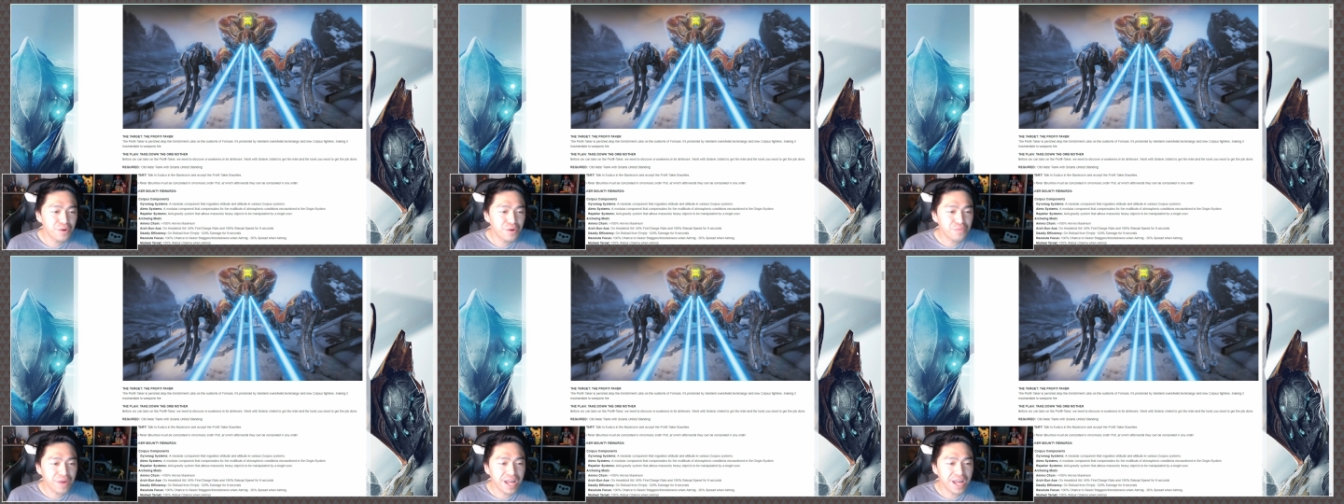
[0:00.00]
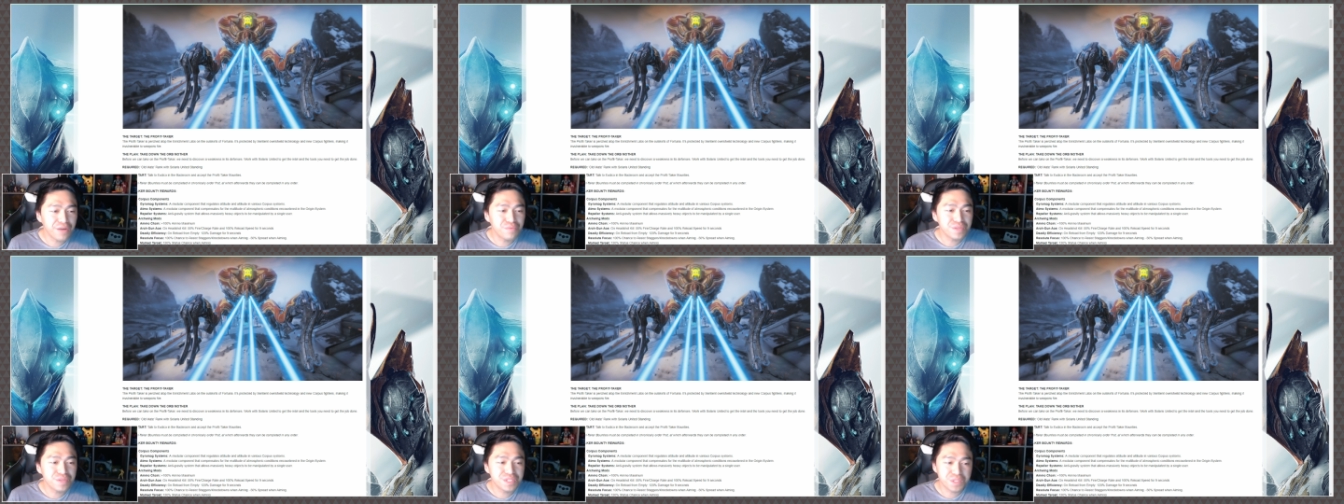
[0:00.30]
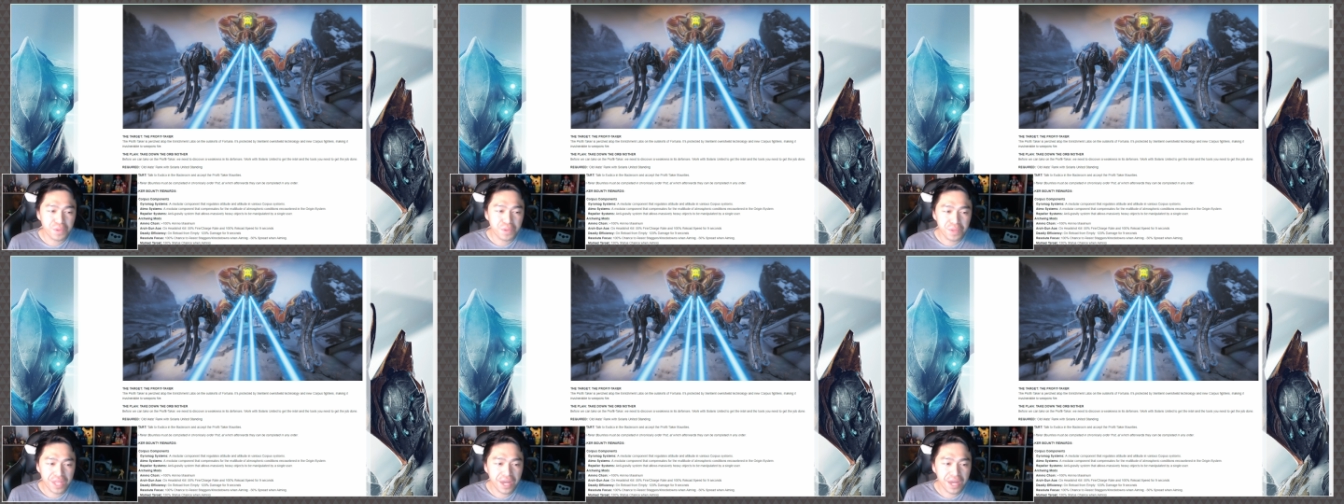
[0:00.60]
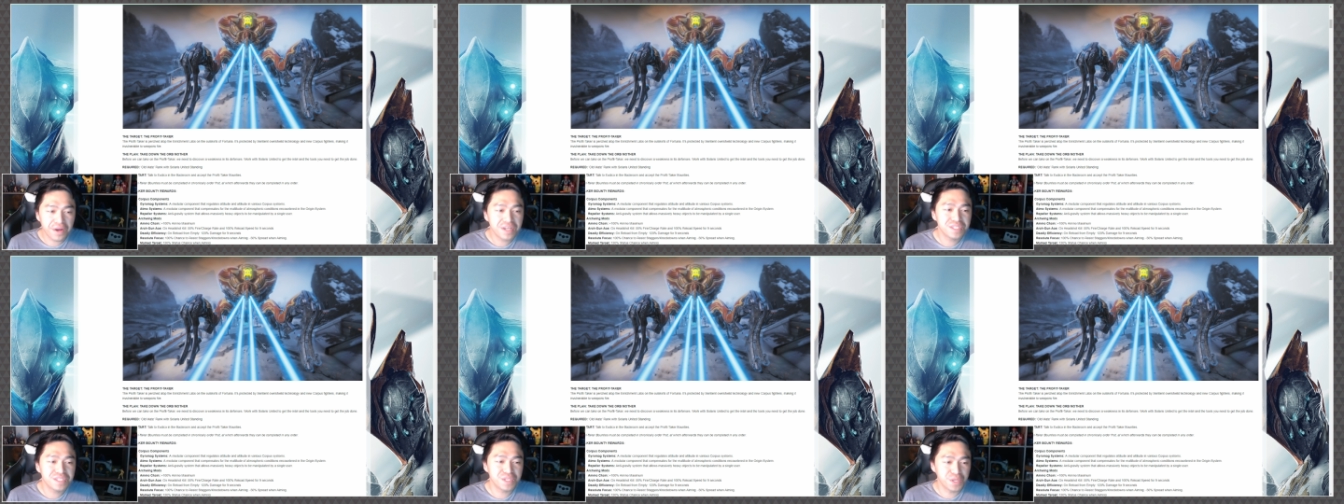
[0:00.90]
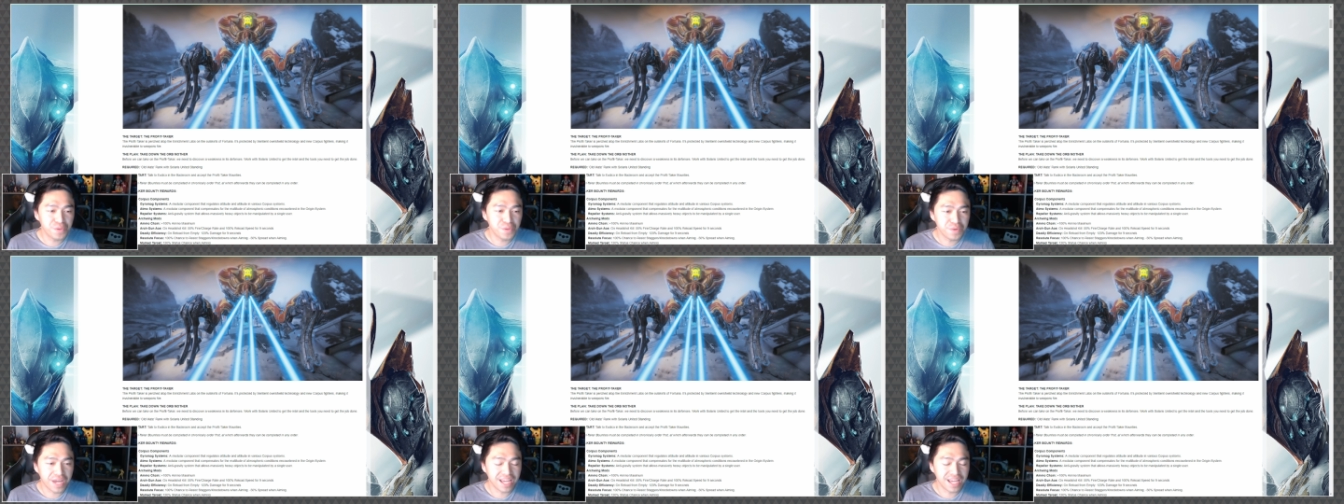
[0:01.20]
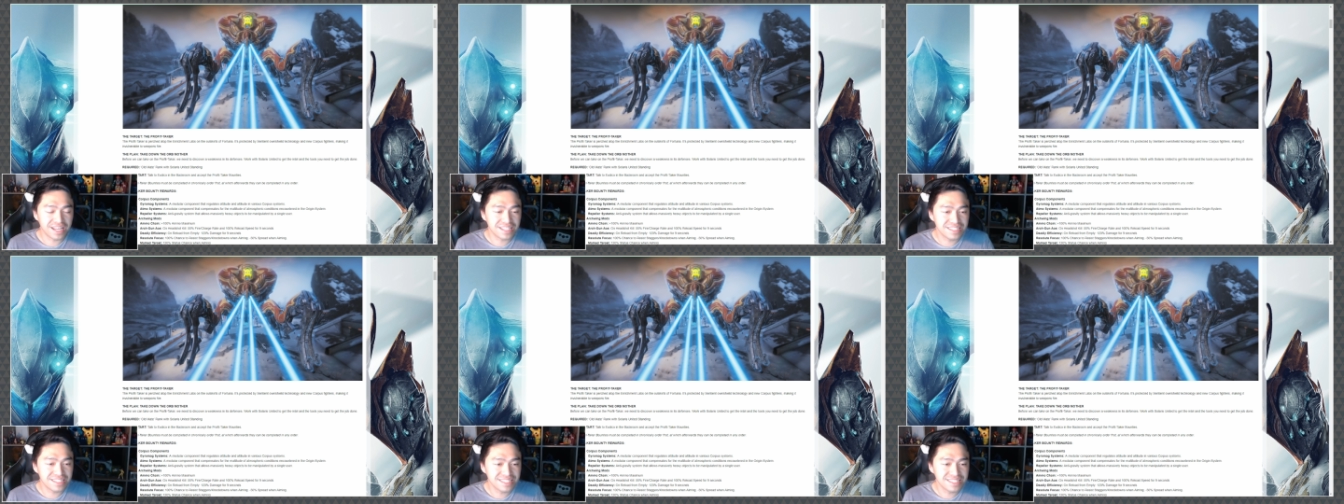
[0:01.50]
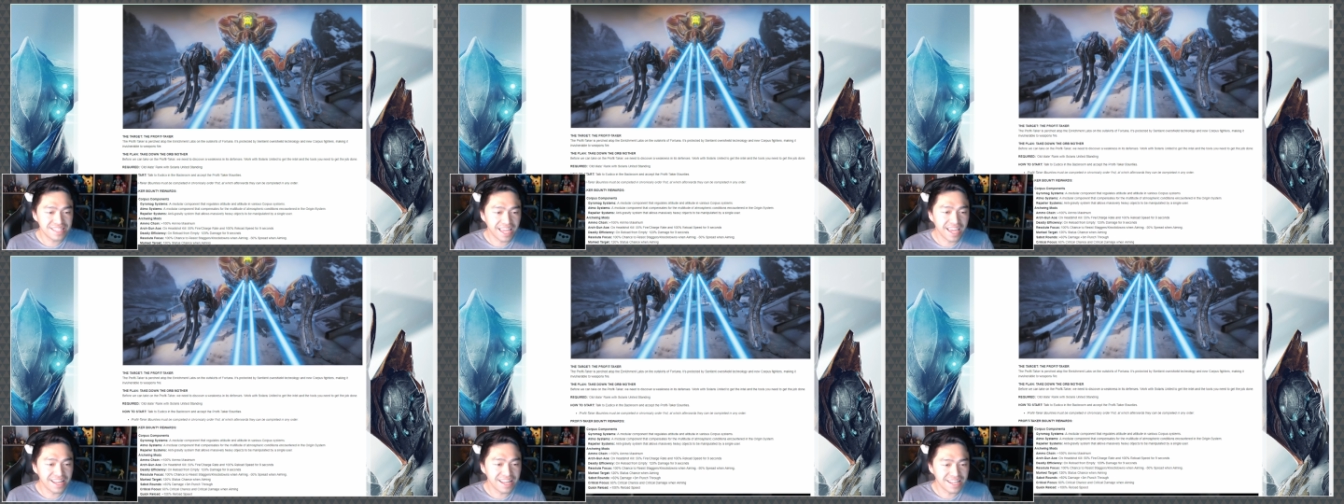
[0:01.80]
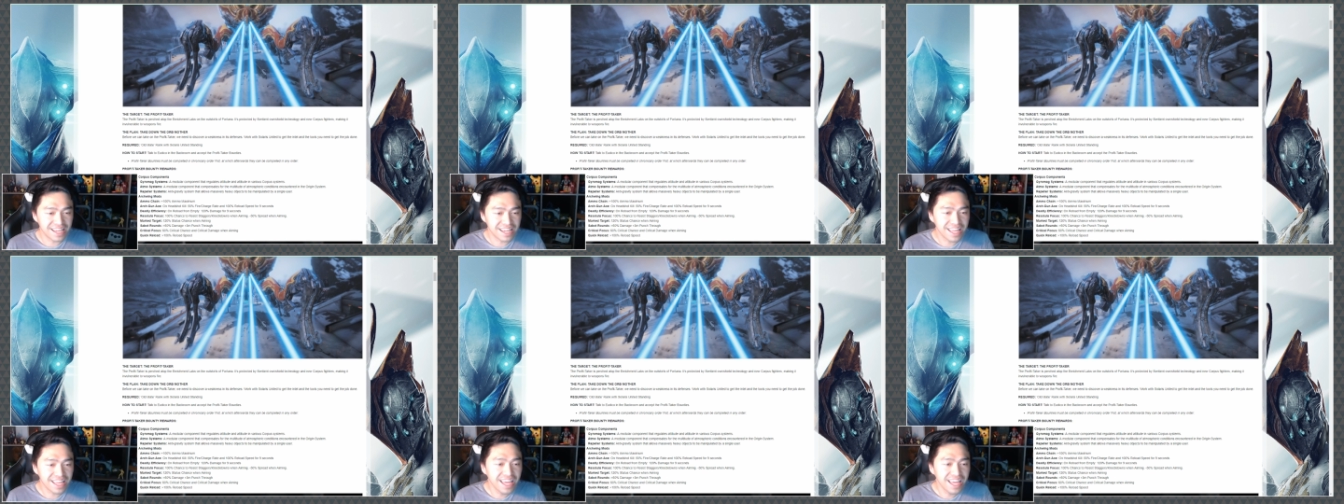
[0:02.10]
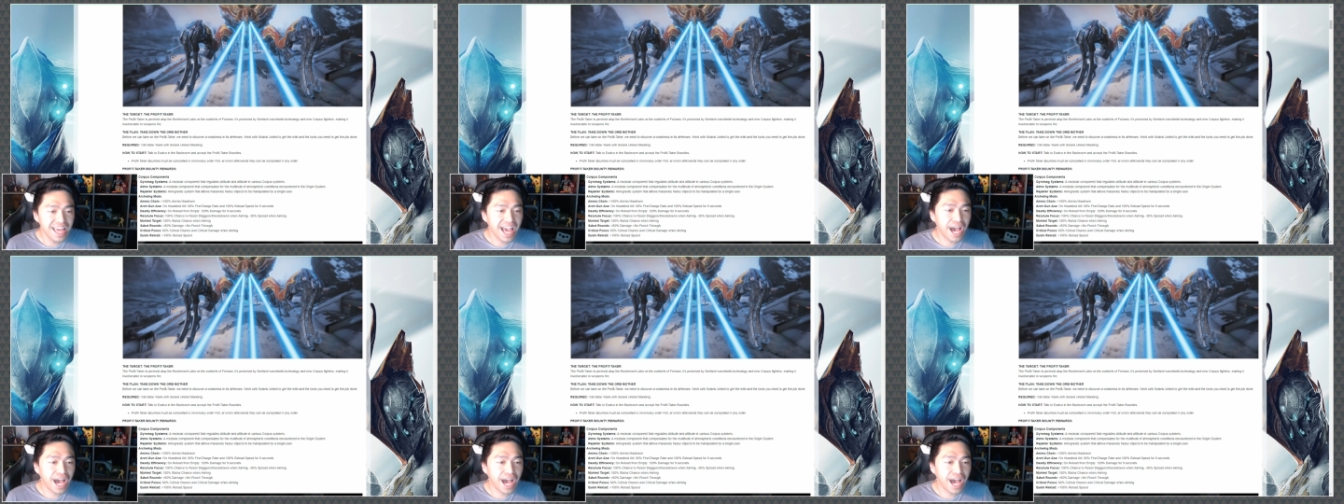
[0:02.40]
rank with Solaris United standing.